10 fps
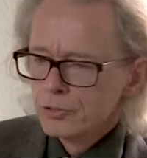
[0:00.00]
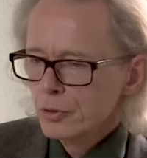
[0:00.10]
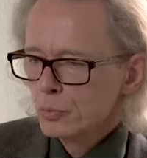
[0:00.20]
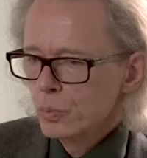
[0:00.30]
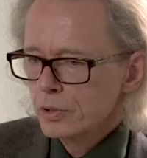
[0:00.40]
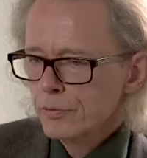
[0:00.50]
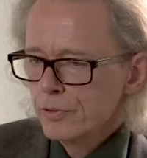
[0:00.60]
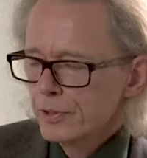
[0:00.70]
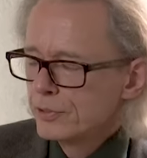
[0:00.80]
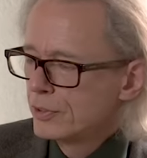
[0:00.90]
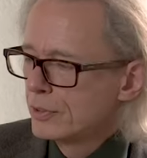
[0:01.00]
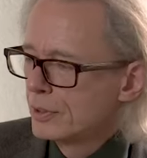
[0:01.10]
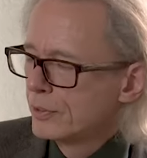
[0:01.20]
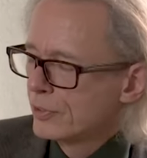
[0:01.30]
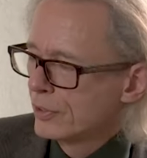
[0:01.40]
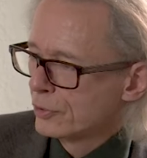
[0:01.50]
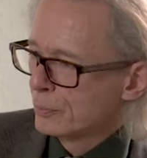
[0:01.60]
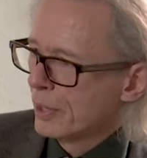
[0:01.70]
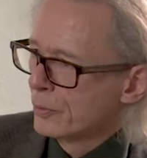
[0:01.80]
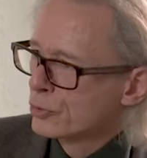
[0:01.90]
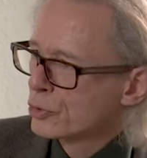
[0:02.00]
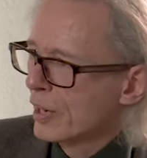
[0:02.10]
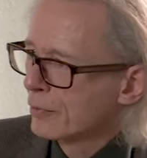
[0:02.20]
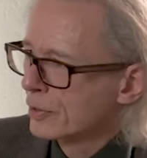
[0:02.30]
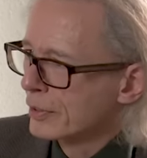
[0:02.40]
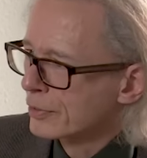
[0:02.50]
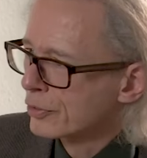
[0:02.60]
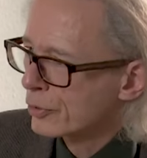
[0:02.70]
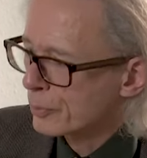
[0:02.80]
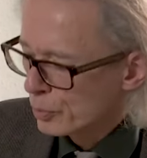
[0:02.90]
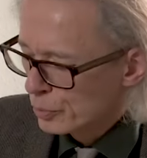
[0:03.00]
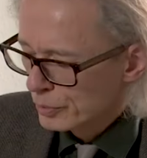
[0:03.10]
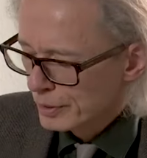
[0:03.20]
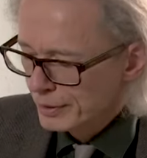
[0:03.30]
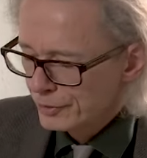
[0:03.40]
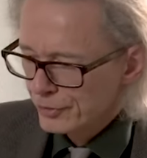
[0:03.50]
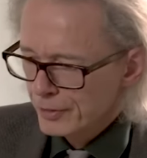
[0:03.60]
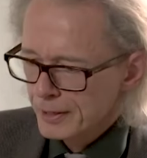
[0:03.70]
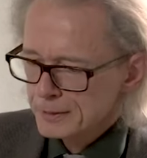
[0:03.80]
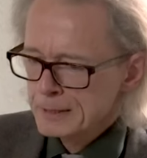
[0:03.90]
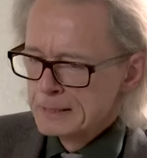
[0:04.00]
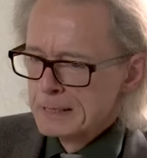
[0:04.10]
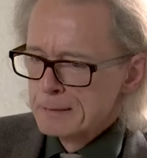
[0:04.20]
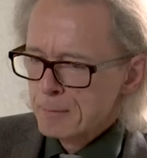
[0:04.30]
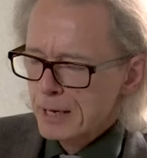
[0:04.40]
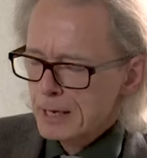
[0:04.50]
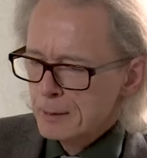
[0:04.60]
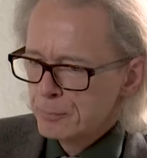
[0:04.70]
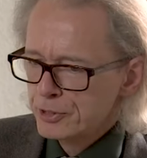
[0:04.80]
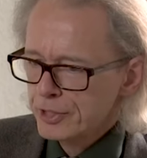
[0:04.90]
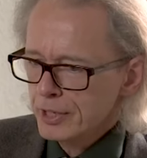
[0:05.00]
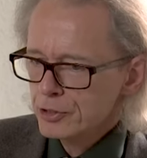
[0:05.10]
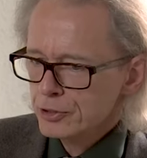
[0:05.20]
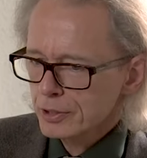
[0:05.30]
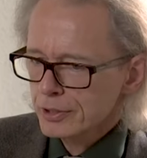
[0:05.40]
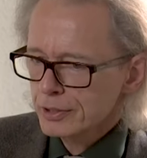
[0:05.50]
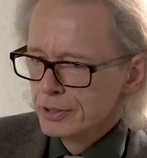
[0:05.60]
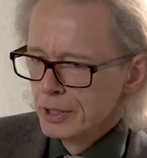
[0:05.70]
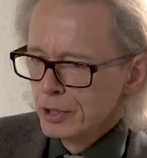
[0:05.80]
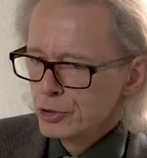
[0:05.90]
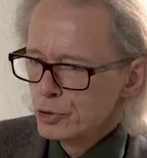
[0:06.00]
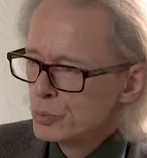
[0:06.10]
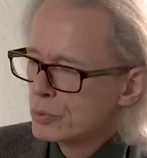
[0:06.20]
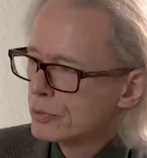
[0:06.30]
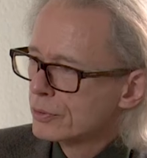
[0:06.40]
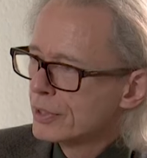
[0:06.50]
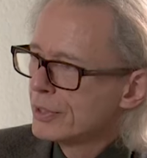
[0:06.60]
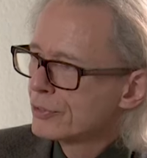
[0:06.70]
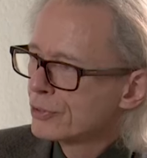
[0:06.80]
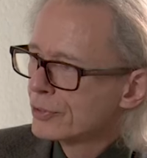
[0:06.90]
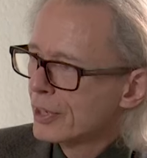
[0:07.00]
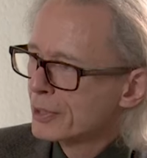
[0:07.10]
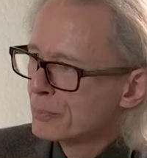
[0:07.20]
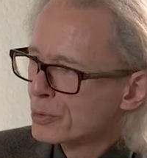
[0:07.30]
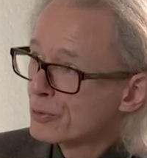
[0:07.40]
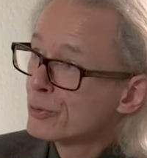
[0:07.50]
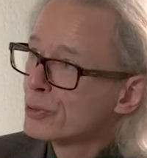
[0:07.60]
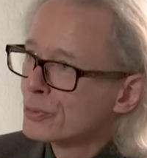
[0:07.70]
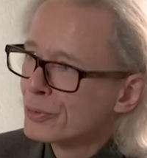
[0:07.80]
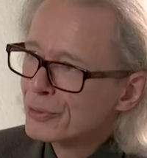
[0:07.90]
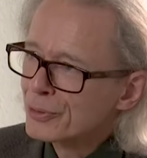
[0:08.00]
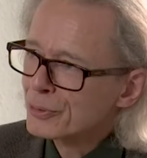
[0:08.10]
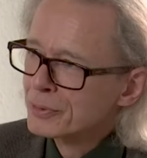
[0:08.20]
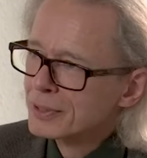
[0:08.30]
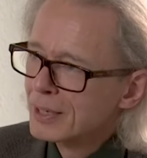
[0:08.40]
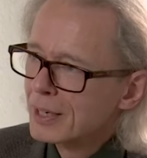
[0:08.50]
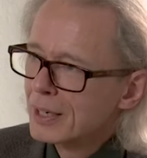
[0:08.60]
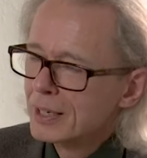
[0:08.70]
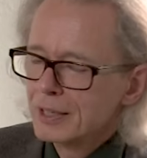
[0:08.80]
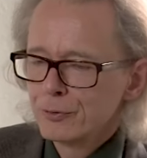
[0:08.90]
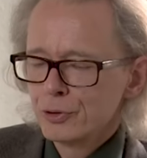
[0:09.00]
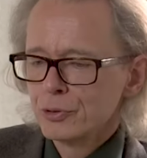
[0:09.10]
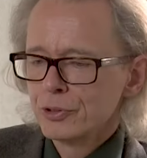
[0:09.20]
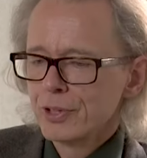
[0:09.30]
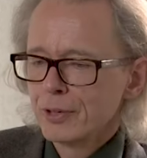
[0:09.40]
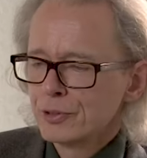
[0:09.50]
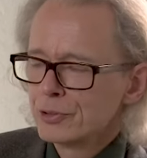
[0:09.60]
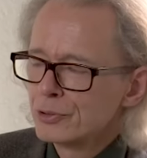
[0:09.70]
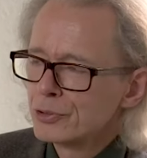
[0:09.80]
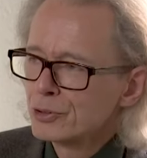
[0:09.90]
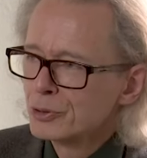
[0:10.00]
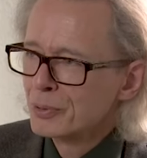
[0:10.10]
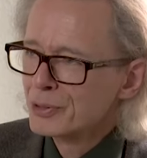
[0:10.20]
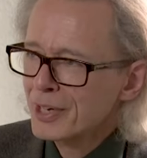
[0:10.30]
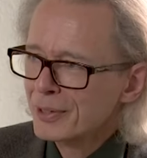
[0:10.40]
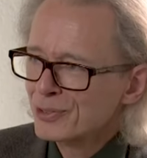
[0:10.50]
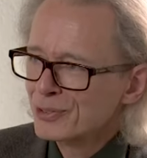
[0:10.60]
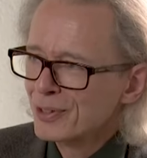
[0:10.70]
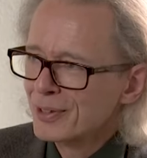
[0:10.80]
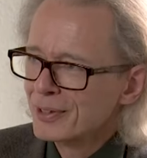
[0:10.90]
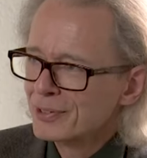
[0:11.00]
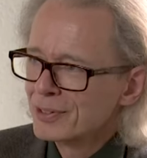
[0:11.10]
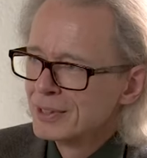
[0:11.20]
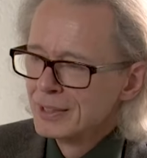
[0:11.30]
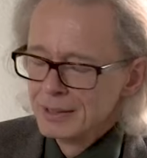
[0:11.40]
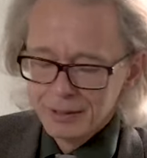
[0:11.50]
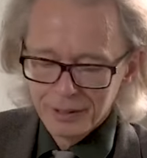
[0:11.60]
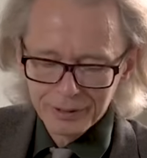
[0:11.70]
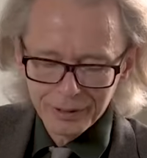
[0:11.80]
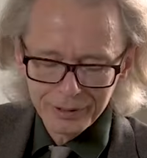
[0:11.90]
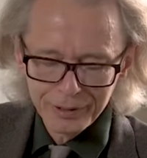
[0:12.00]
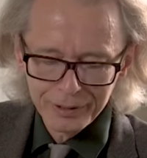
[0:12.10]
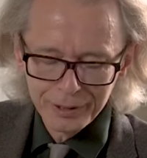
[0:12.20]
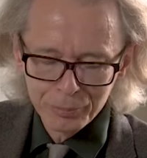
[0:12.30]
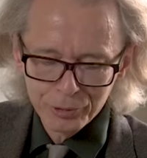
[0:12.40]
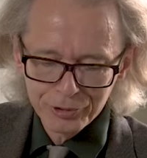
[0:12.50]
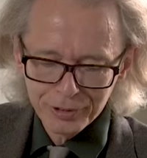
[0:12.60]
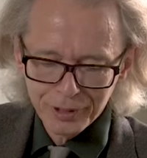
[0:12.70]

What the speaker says: So one of the things he says about travelling to the moon is that potentially you wouldn't need to take much food with you if you didn't have to do too much exercise. And he puts it